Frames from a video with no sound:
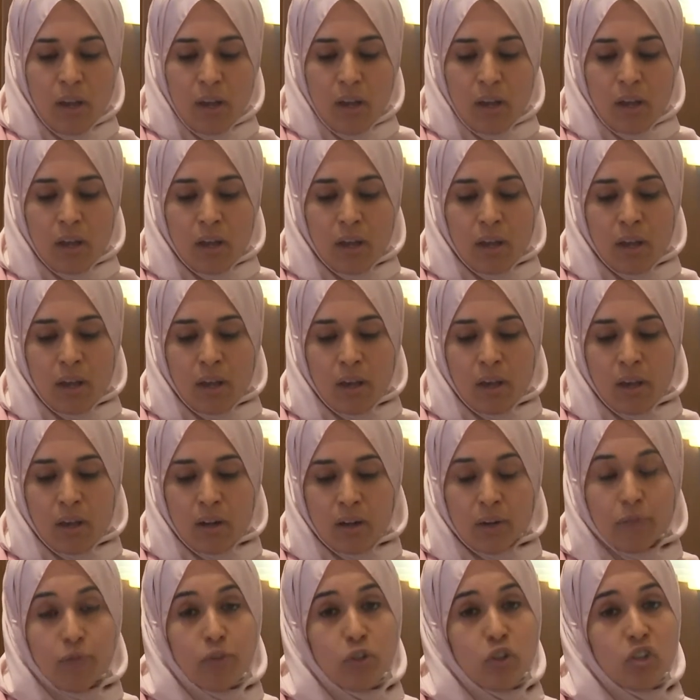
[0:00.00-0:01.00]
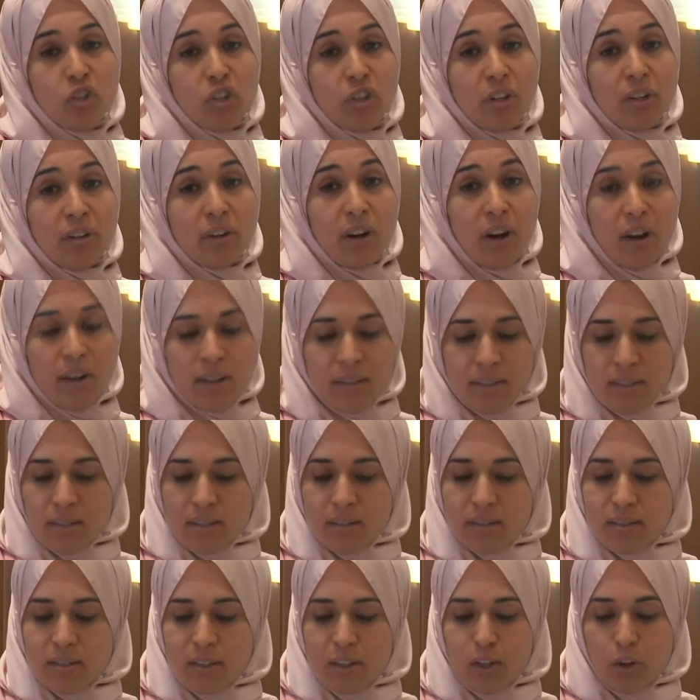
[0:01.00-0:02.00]
refugee
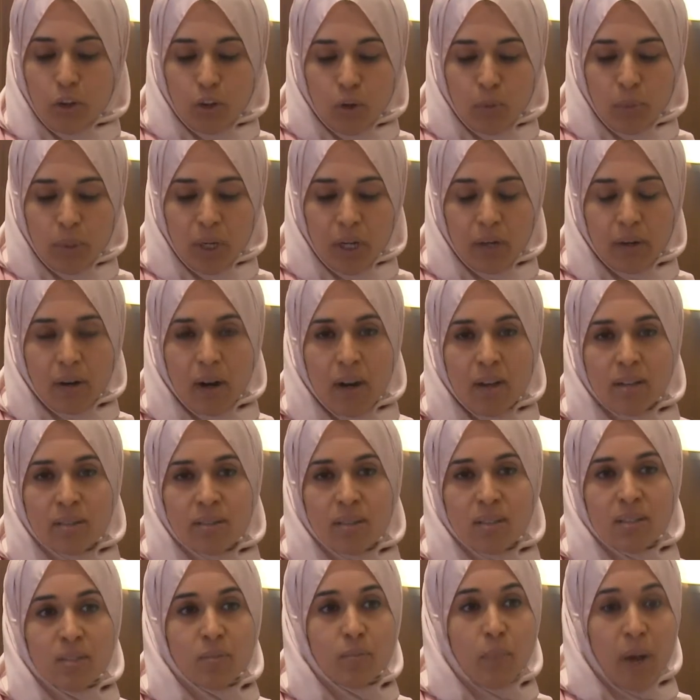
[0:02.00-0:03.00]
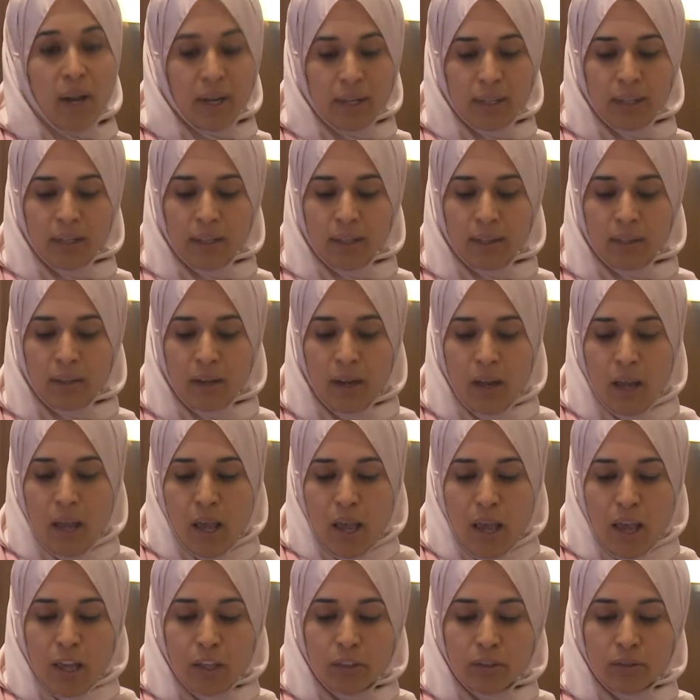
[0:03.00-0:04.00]
crisis, economic crisis, smuggling,
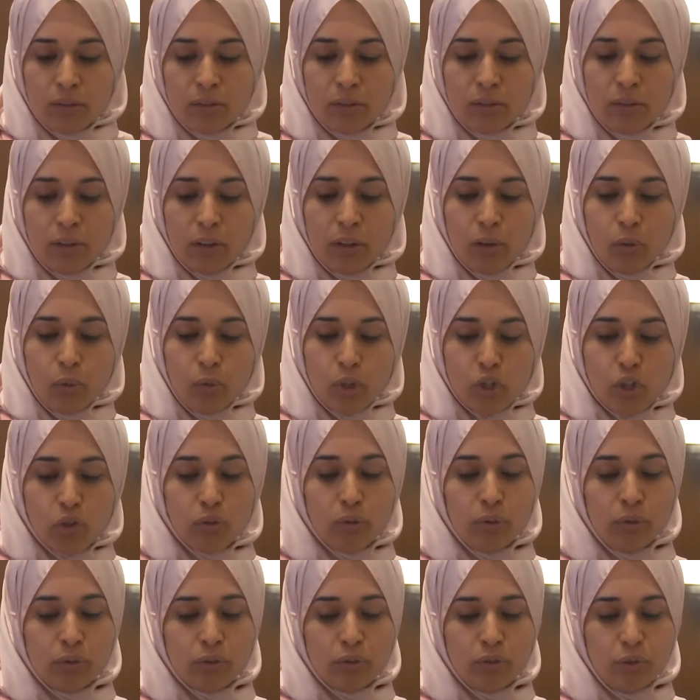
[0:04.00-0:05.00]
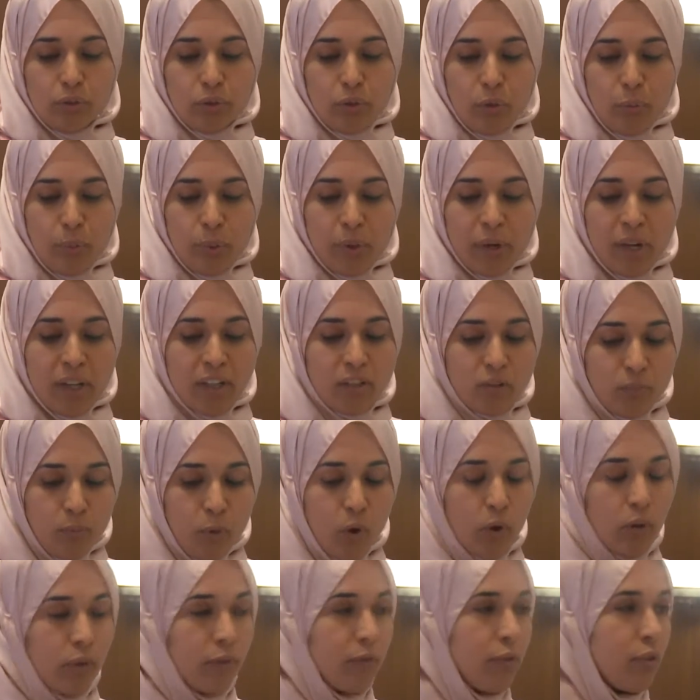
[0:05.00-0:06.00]
and we should cooperate
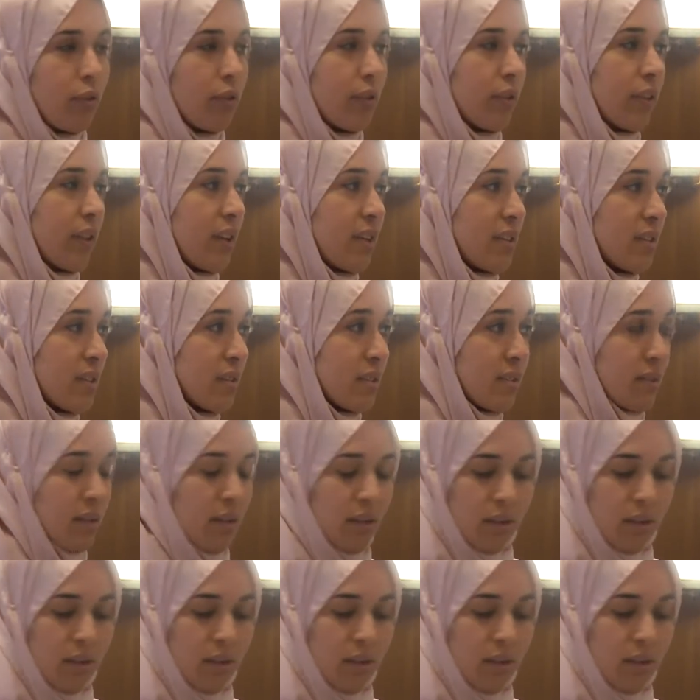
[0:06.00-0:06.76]
more for this